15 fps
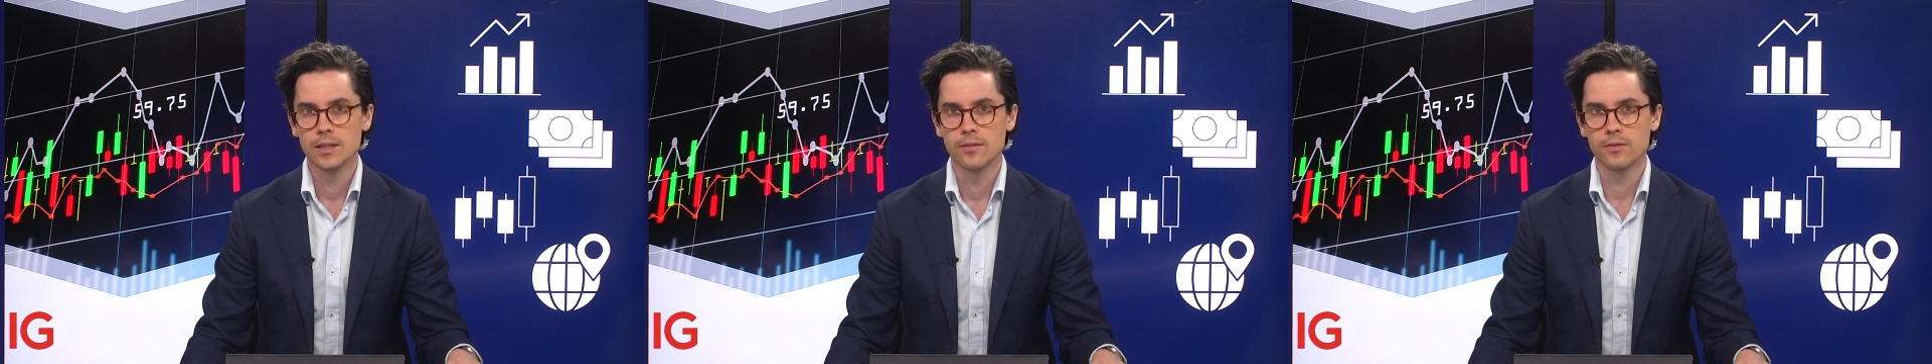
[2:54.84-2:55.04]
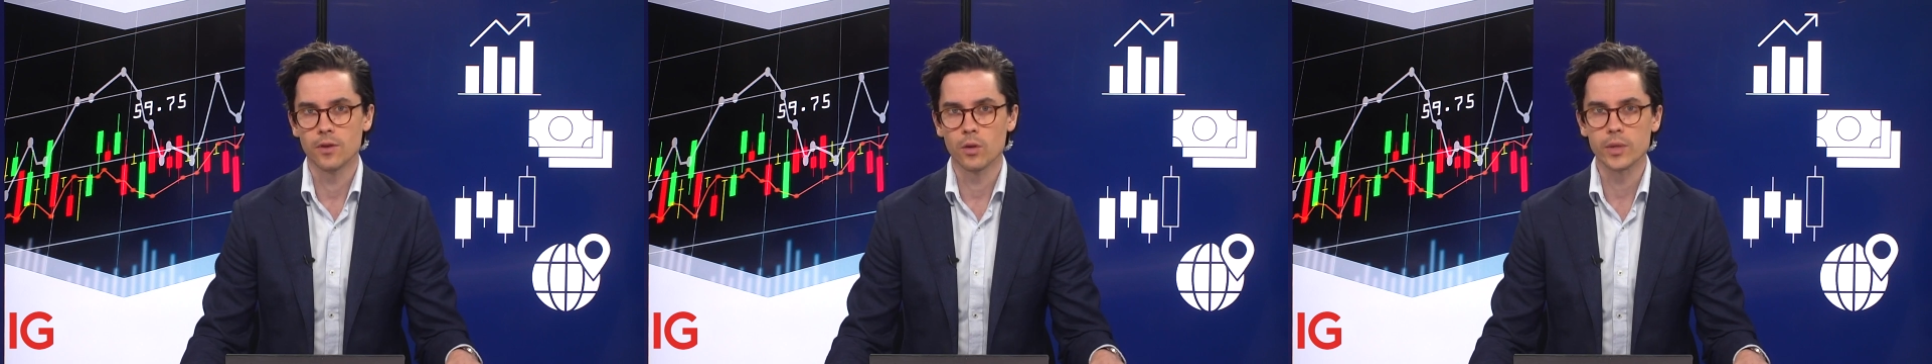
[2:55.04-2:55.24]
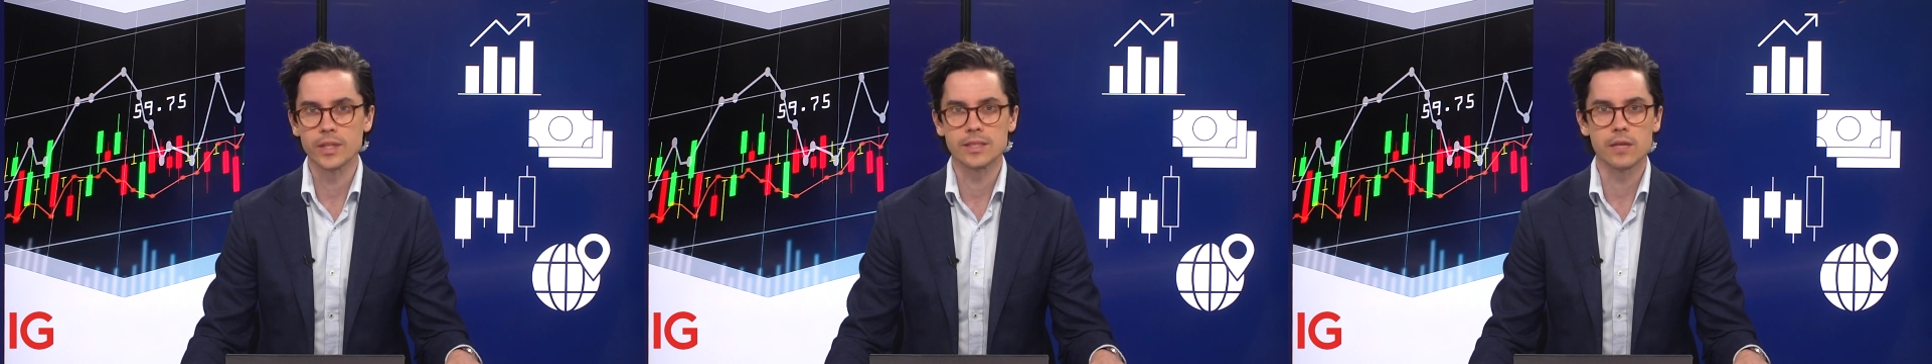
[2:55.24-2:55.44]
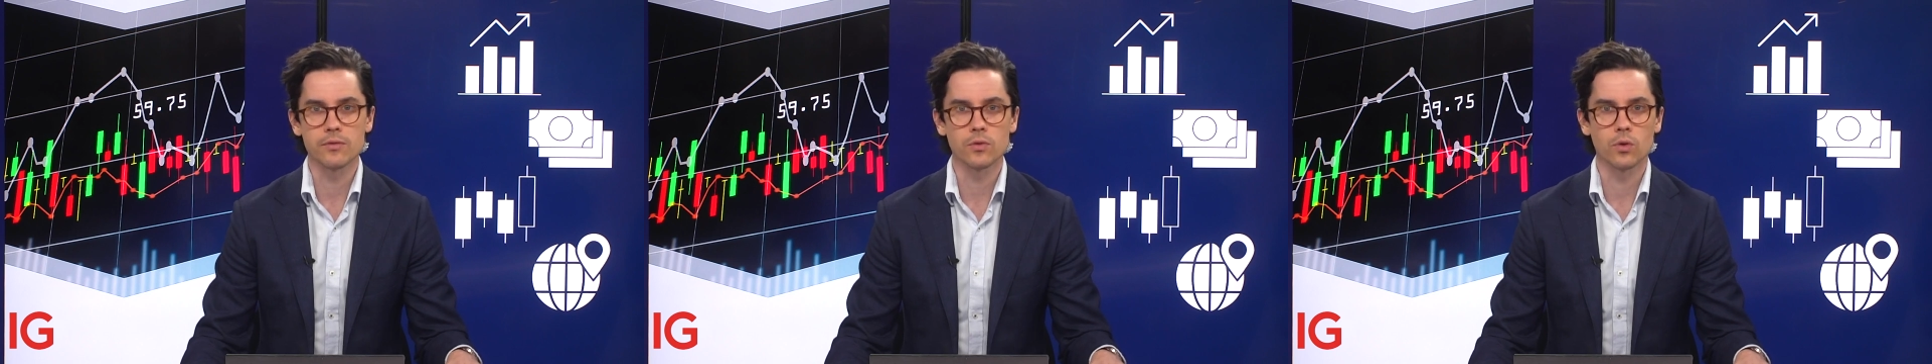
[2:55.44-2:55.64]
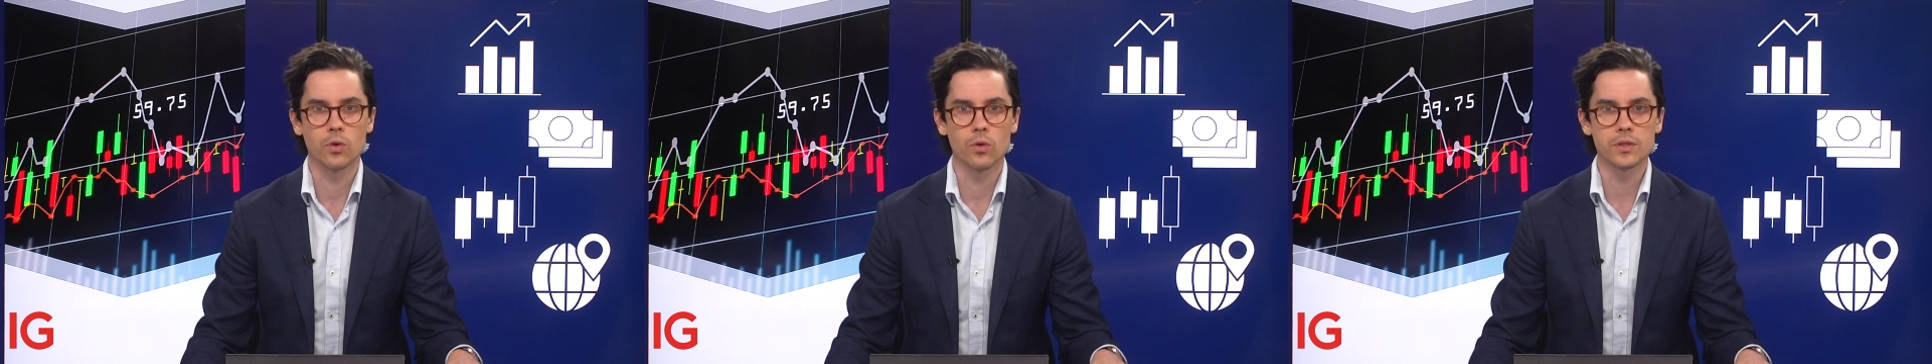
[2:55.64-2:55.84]
Following
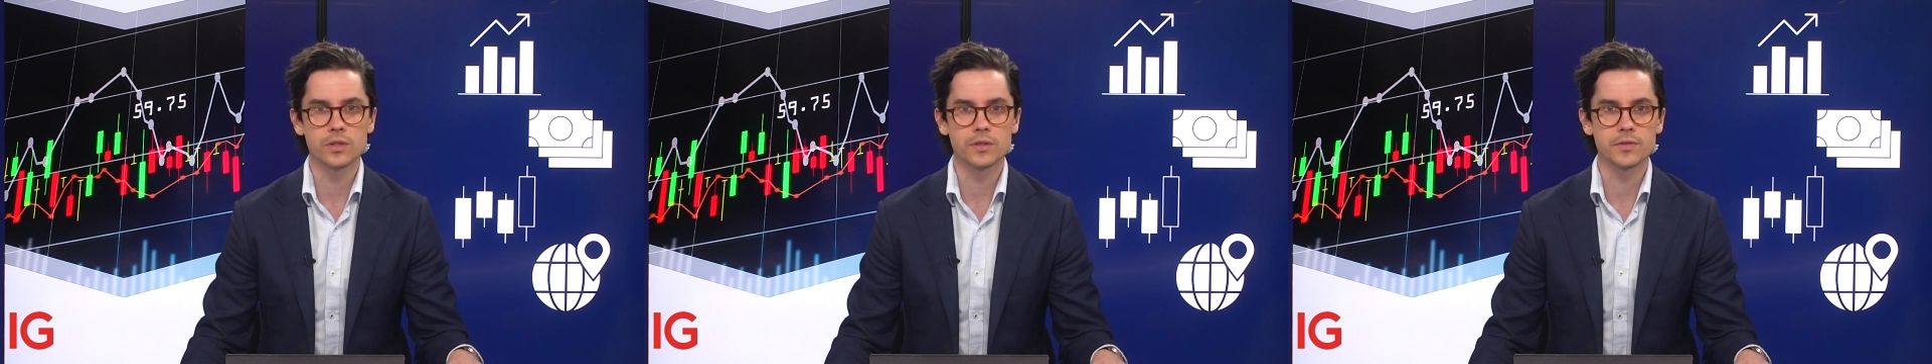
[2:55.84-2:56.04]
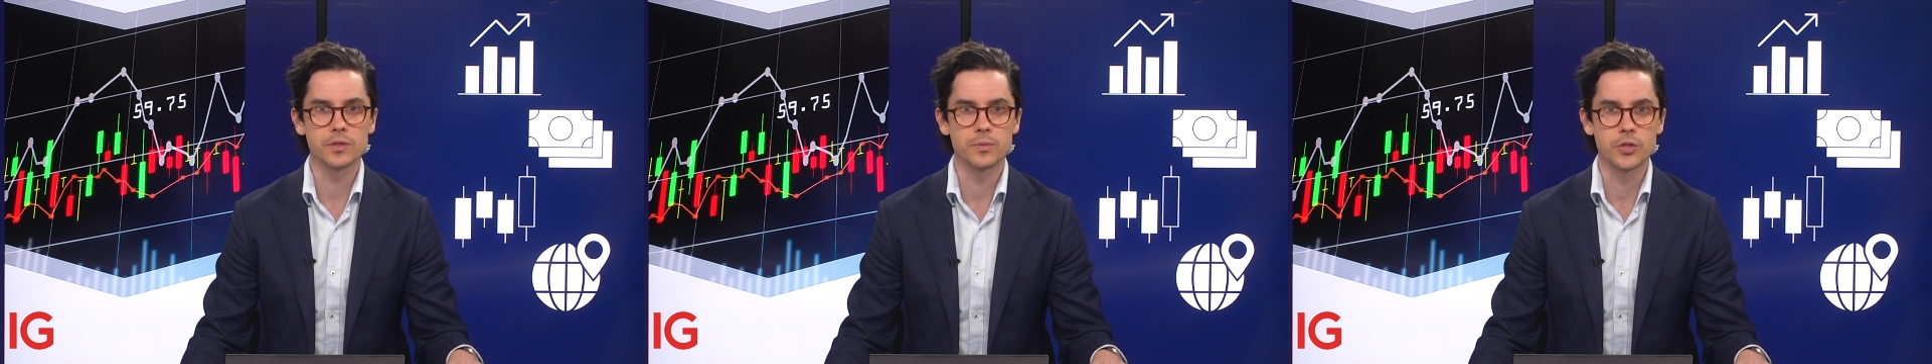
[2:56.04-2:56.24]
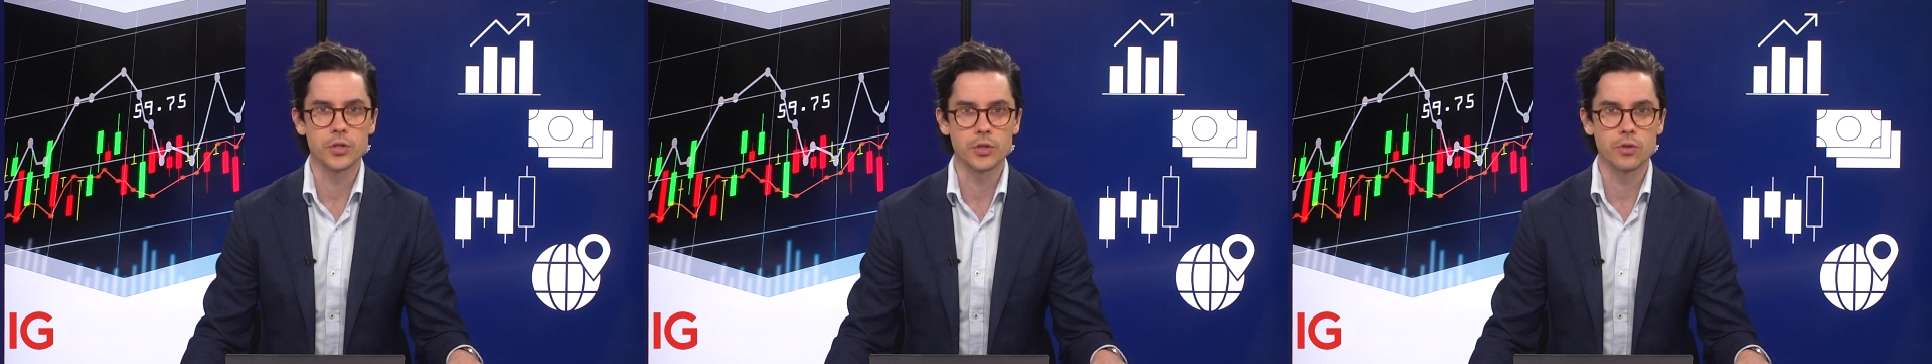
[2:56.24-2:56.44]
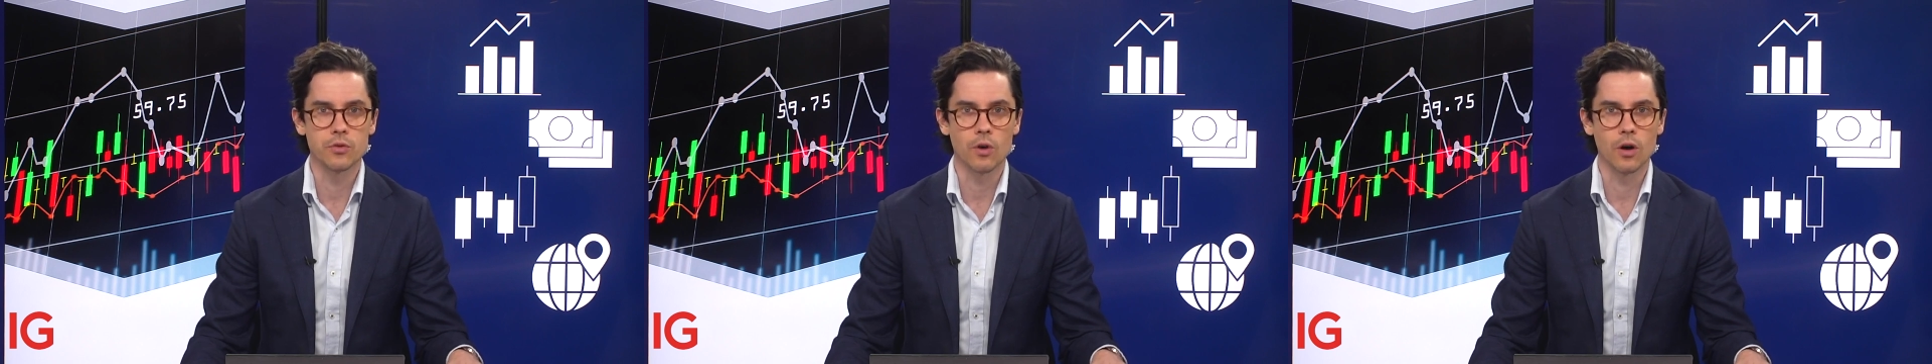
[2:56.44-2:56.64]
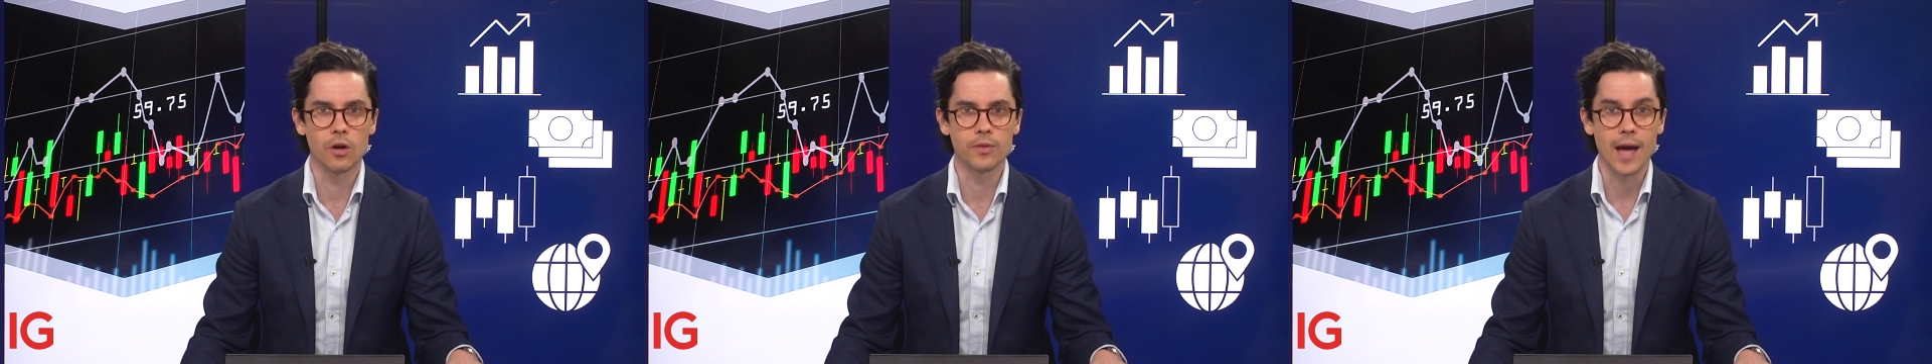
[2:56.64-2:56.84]
several quarters of subdued
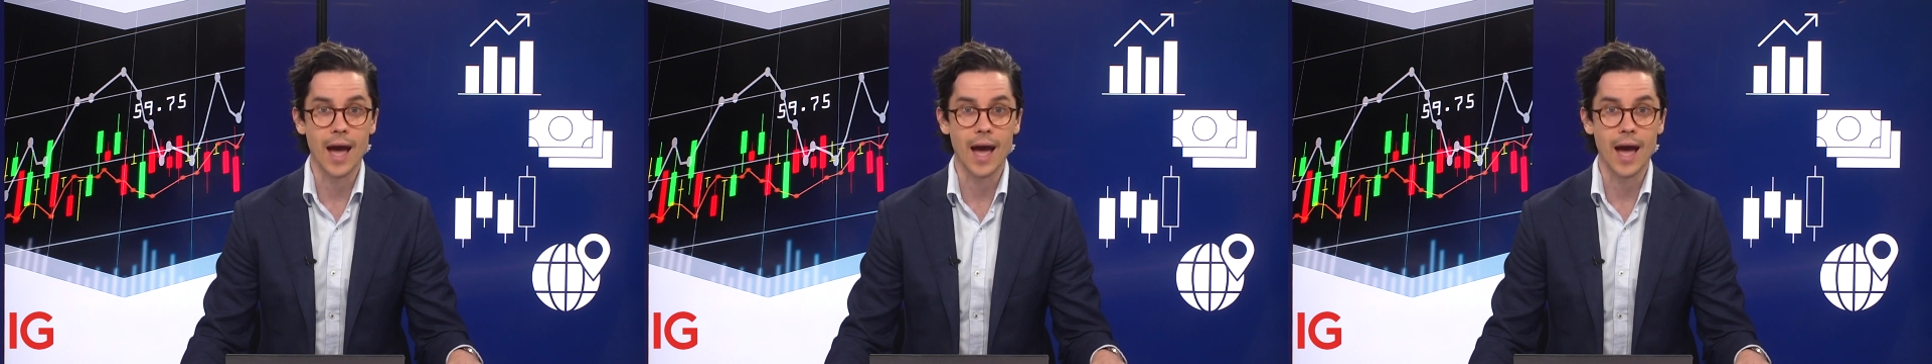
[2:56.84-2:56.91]
growth,